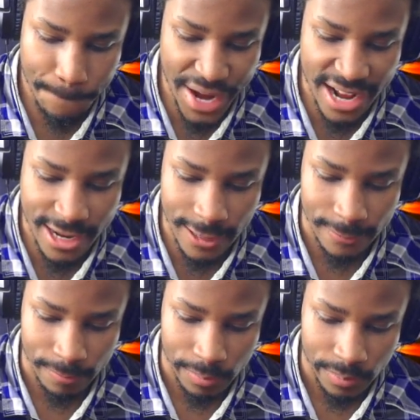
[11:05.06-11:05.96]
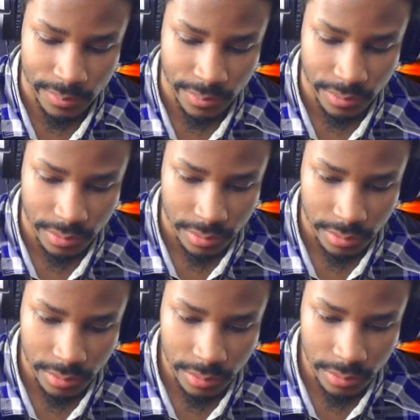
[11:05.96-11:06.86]
Back up.
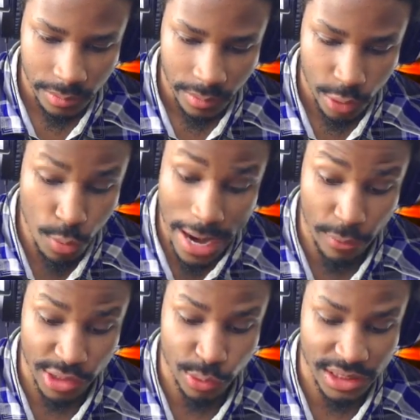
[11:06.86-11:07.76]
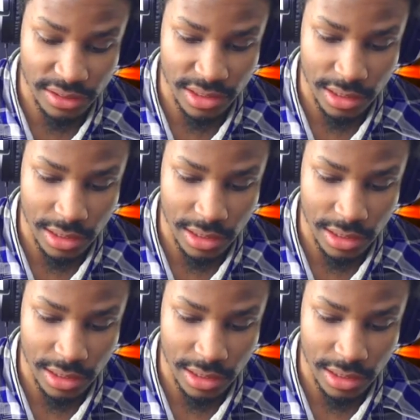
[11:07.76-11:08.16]
You might want to switch out the.